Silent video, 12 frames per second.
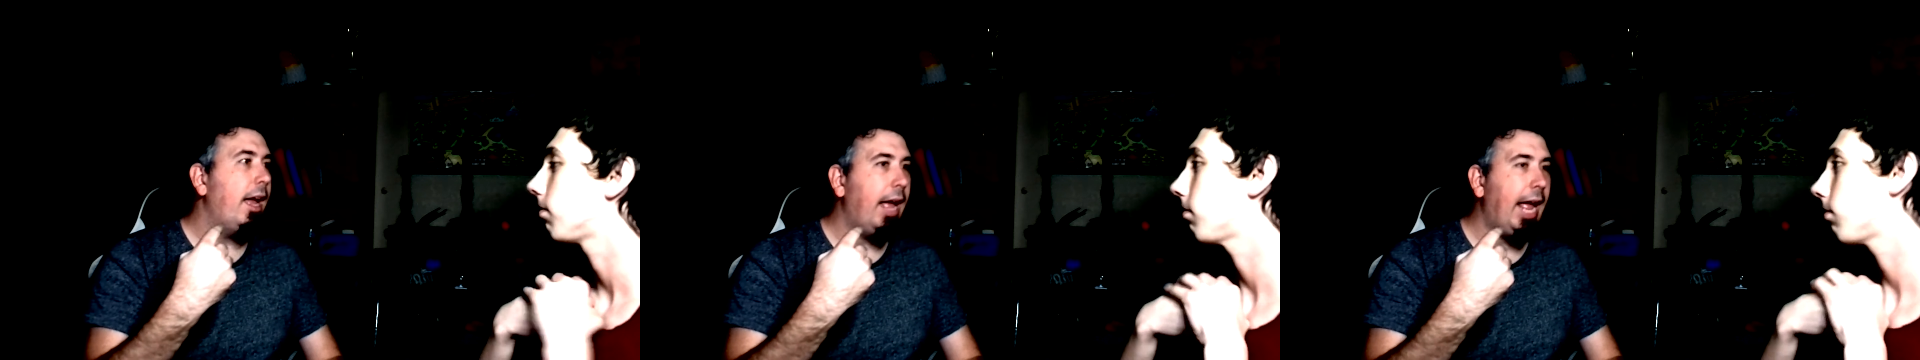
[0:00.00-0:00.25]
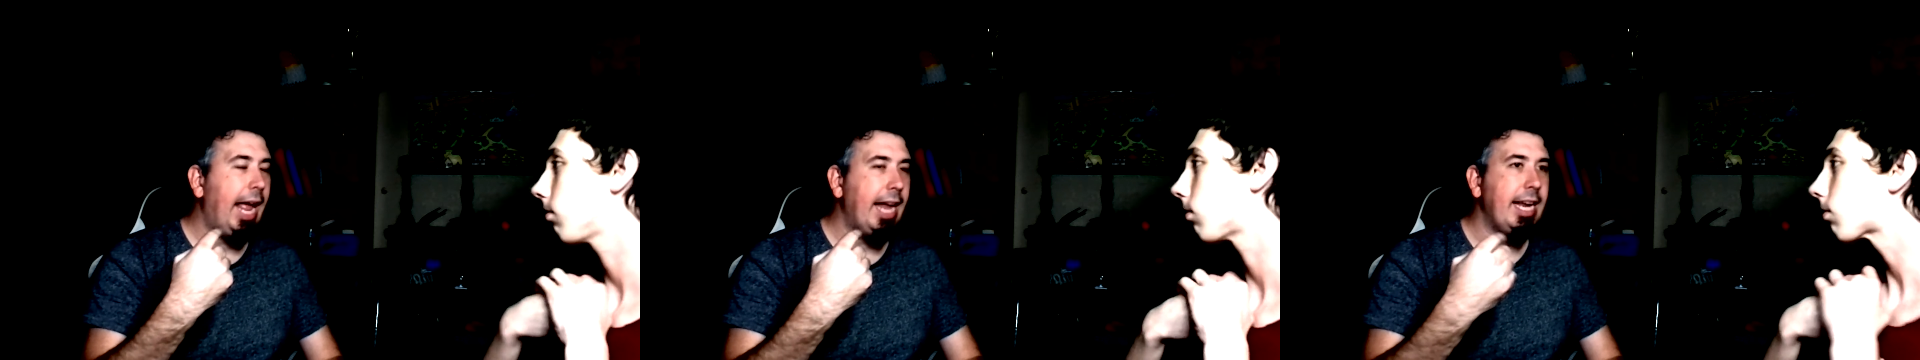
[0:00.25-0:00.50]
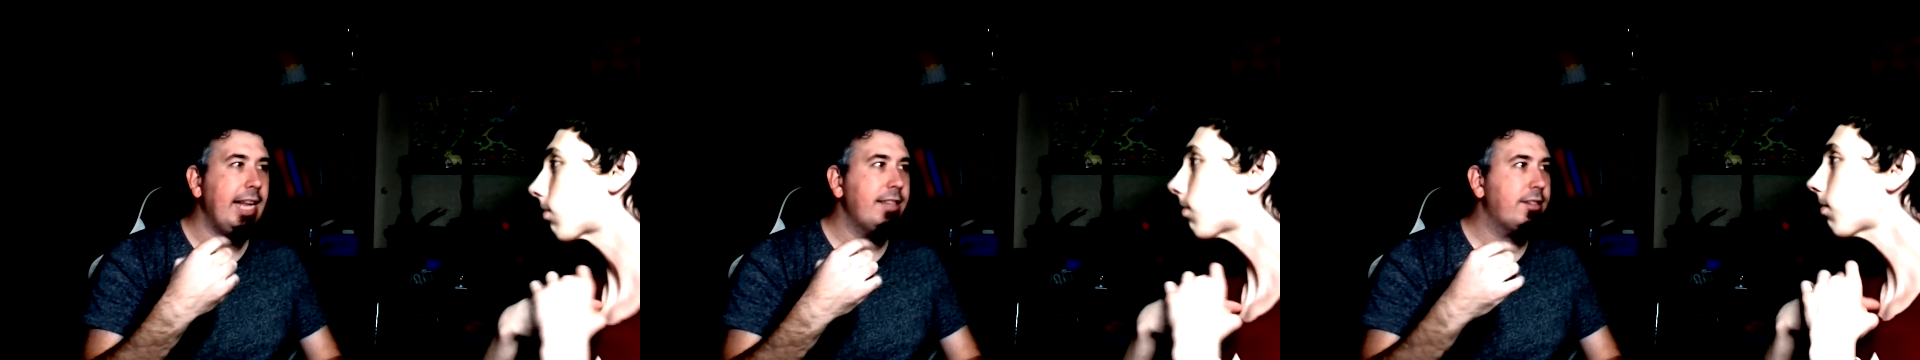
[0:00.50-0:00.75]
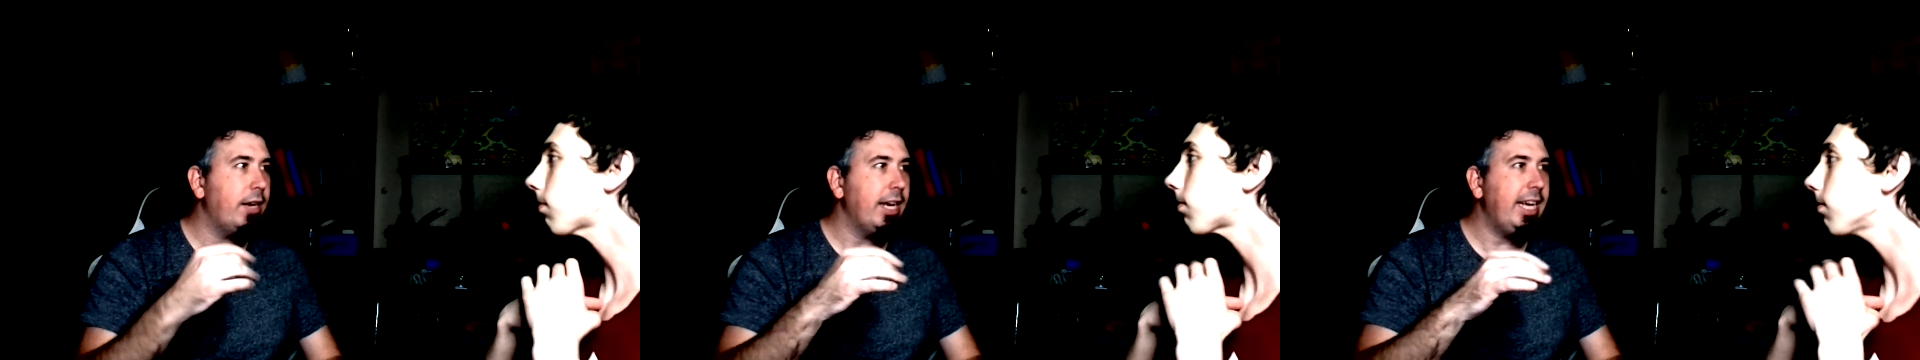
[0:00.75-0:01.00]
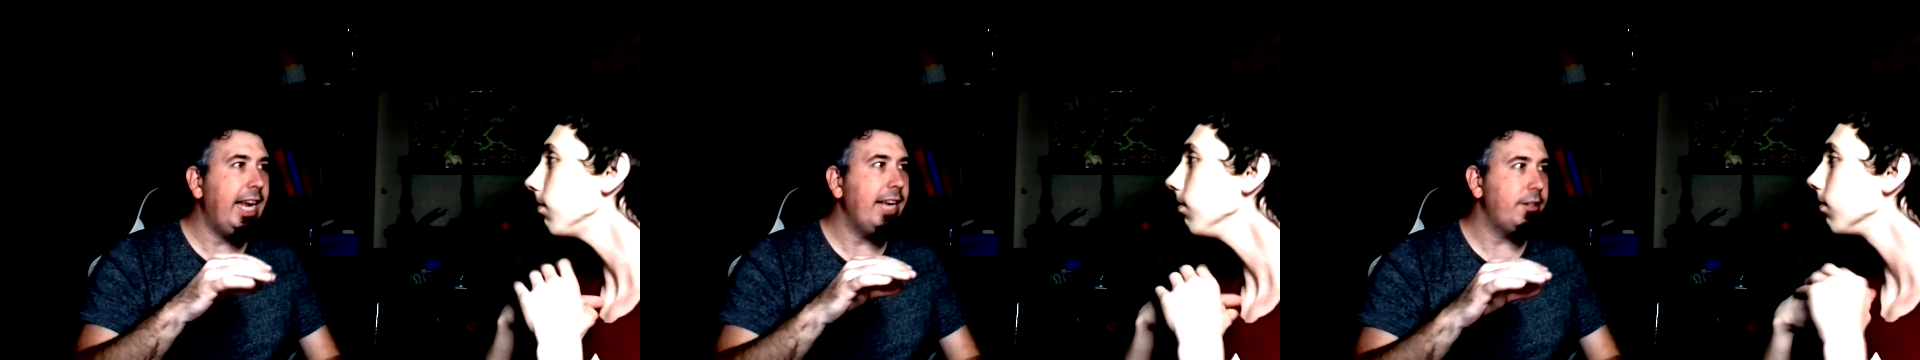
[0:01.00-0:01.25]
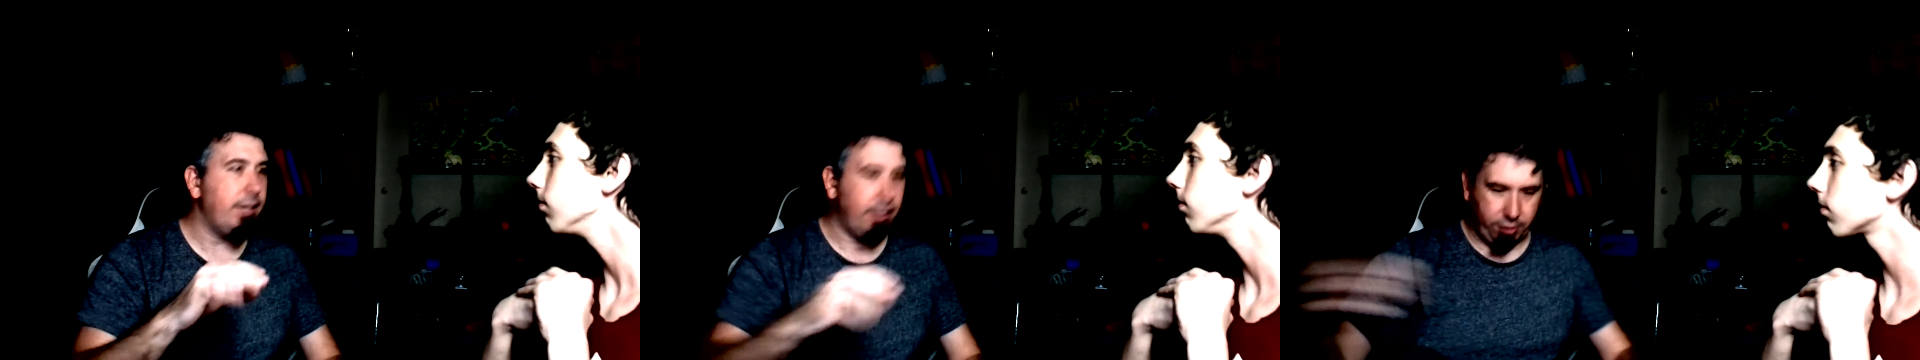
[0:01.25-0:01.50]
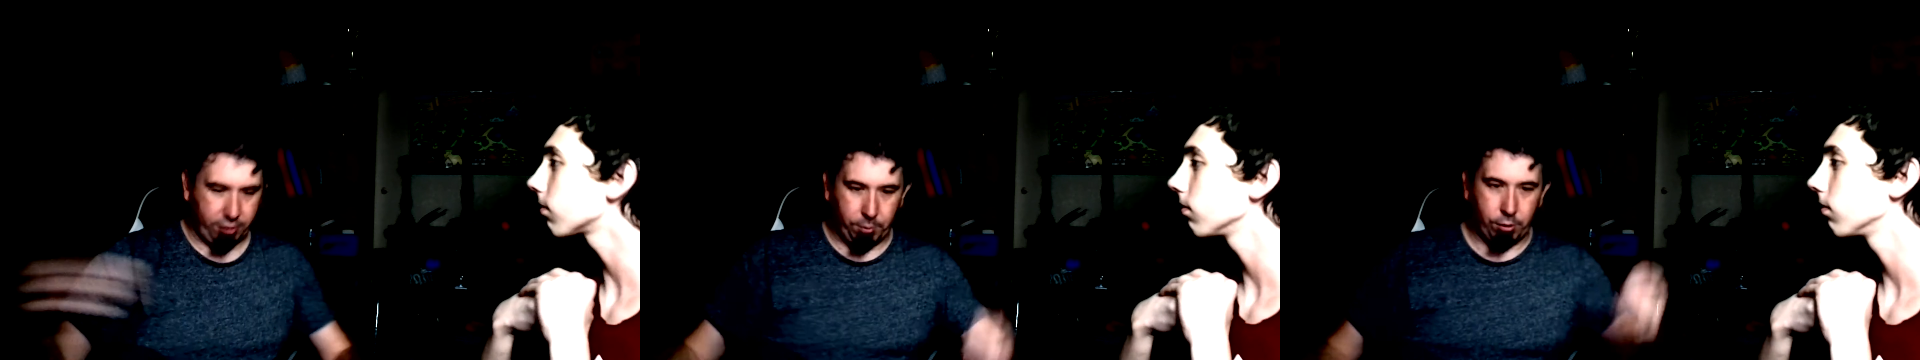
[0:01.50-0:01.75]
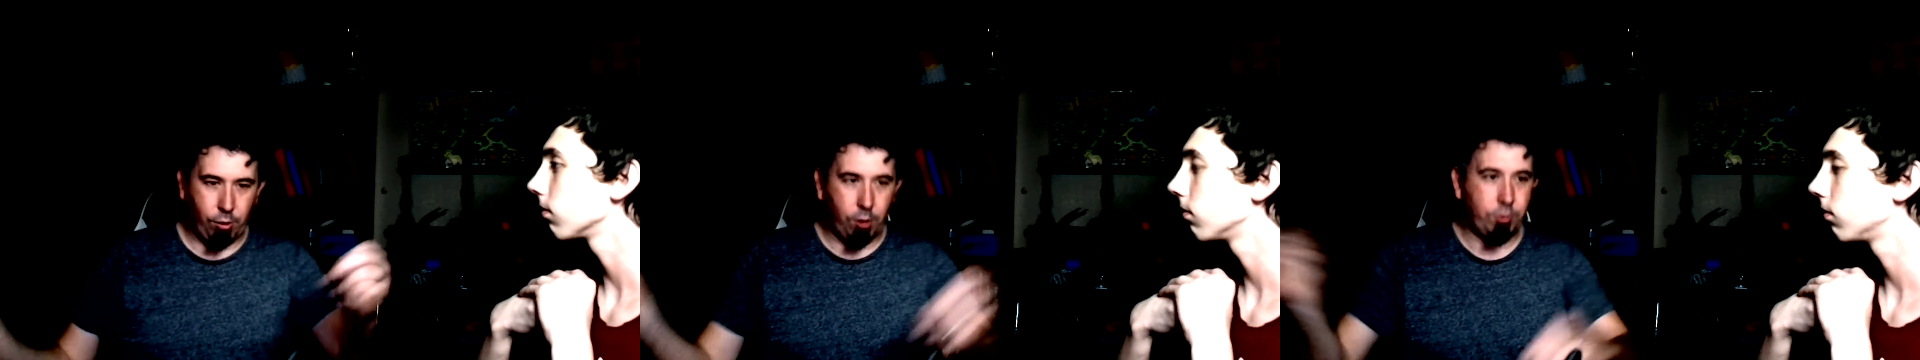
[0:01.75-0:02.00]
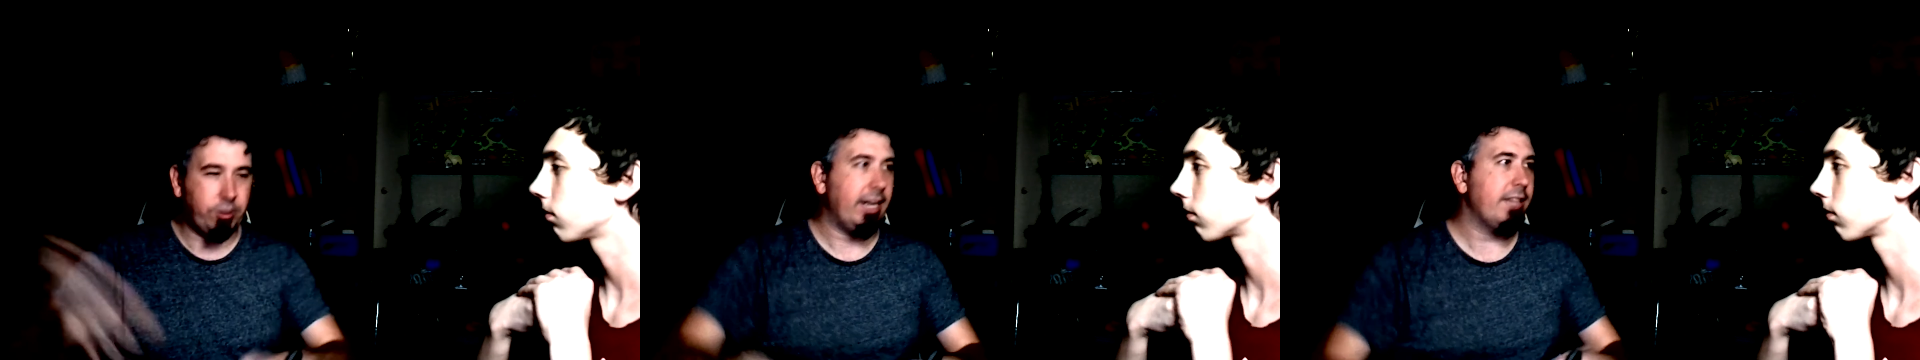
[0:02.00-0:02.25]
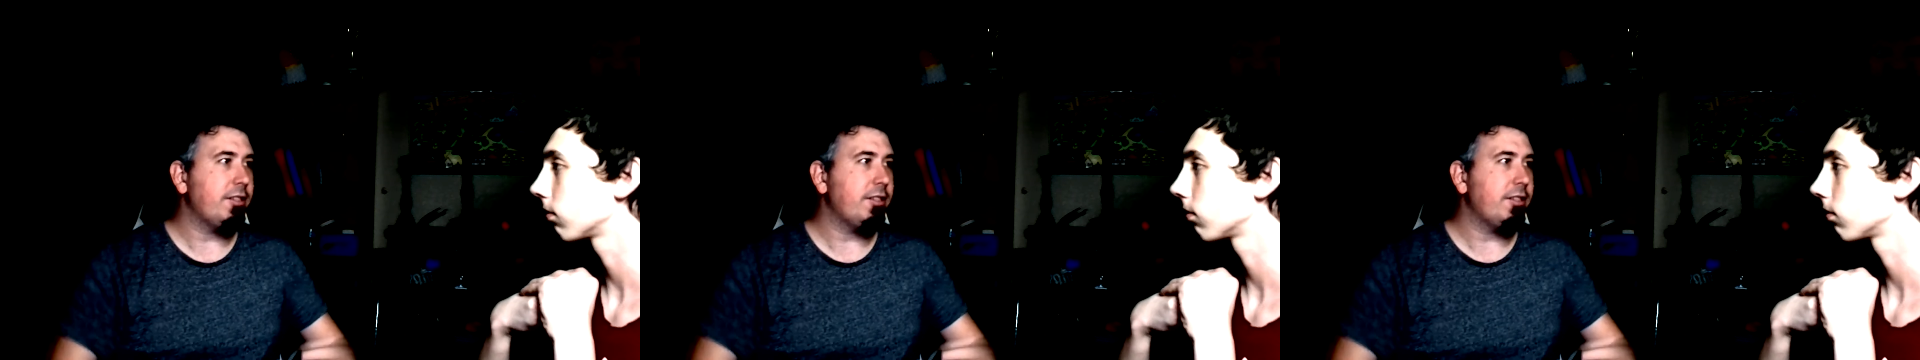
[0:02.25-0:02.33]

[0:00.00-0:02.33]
and it's going to if someone throws it and it's